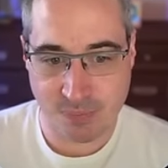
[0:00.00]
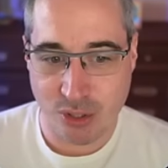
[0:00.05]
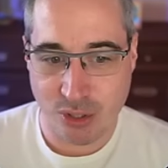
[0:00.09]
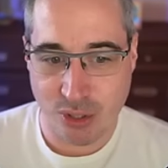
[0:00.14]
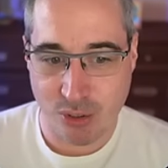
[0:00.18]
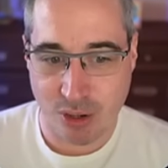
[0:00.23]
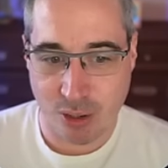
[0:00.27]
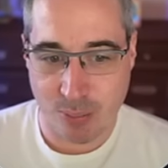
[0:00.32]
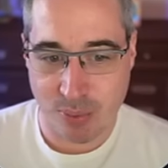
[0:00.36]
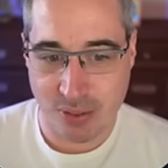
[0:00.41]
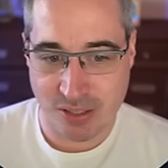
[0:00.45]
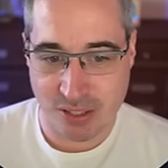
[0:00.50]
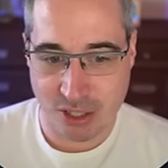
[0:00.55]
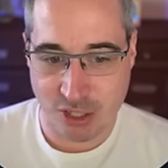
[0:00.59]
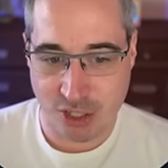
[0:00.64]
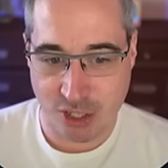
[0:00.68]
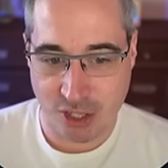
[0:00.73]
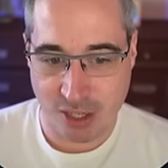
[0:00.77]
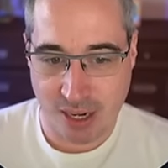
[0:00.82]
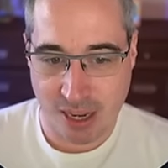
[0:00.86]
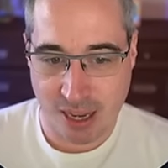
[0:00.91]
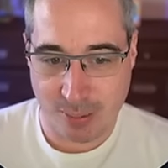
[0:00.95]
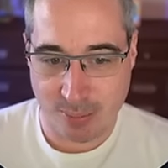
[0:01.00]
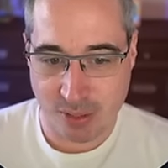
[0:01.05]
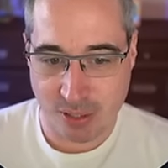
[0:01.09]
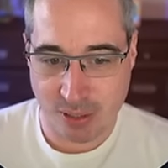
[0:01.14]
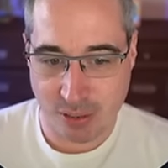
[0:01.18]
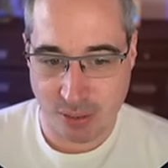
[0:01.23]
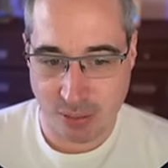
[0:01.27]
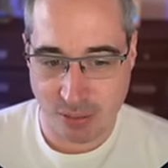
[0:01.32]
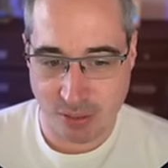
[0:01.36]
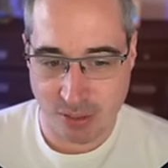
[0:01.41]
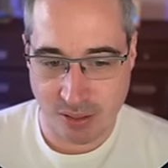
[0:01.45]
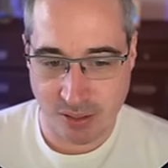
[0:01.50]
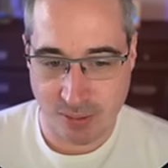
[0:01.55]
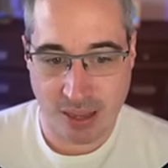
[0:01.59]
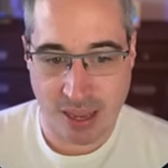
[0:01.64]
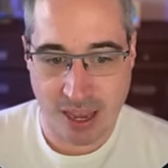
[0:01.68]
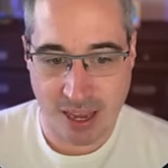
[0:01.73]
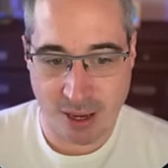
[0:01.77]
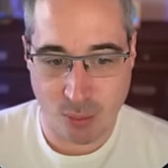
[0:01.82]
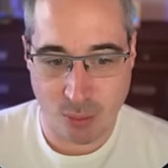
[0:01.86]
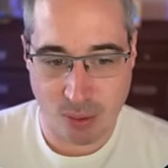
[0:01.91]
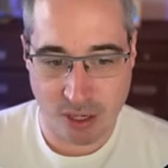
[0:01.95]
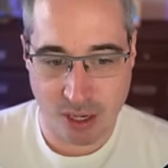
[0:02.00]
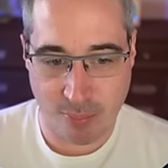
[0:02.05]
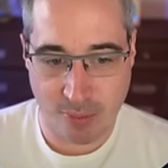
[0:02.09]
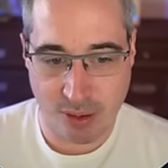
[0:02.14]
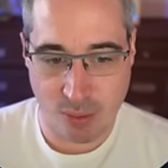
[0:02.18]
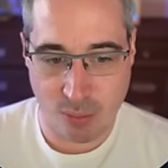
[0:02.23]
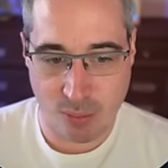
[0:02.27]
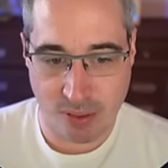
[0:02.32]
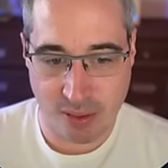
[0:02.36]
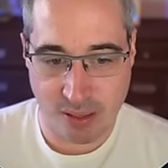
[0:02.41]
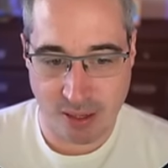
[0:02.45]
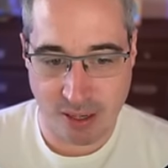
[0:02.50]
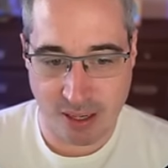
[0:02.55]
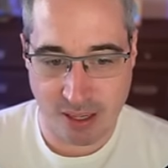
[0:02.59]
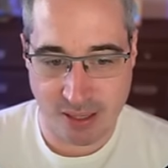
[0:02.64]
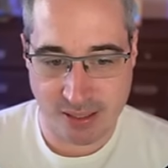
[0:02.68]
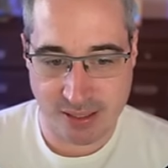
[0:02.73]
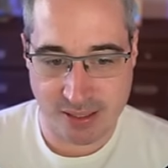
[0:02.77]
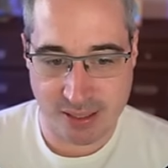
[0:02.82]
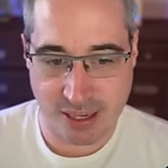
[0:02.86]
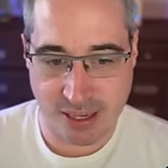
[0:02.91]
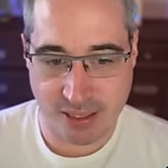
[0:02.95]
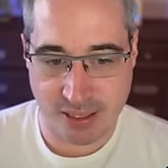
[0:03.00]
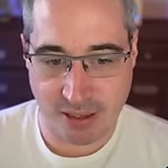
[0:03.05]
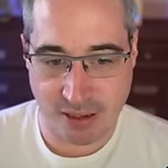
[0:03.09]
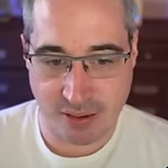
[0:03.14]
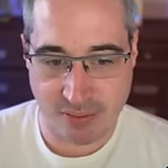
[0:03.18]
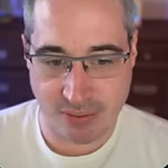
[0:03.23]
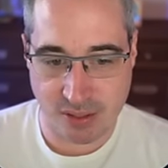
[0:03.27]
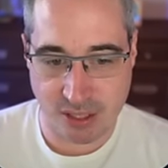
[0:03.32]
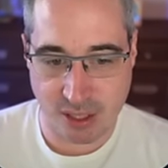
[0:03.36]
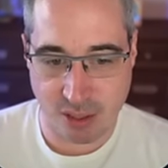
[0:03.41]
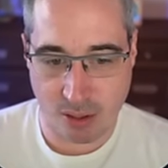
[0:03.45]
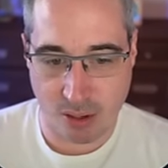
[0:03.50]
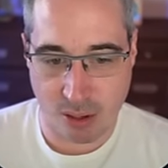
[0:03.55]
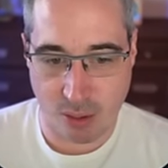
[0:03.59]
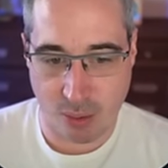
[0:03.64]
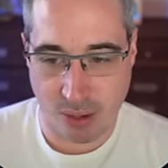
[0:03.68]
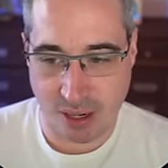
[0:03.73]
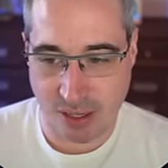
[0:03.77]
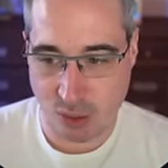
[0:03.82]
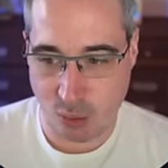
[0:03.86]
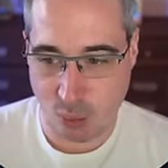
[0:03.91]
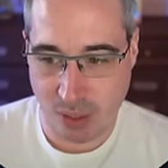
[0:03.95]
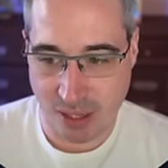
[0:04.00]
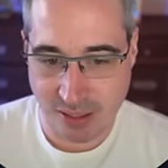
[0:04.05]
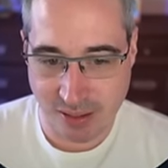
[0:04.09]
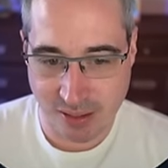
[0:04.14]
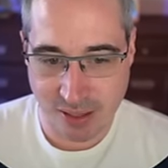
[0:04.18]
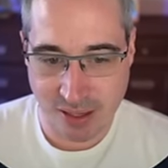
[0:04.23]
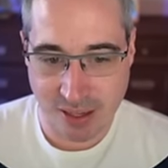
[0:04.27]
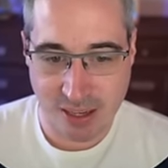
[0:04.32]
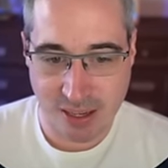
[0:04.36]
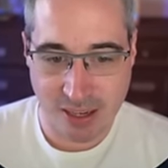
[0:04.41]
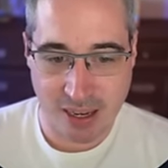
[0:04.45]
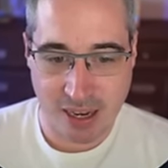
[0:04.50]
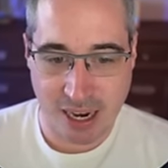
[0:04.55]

We'll do our position absolute and we'll come in with an inset of 0 as well.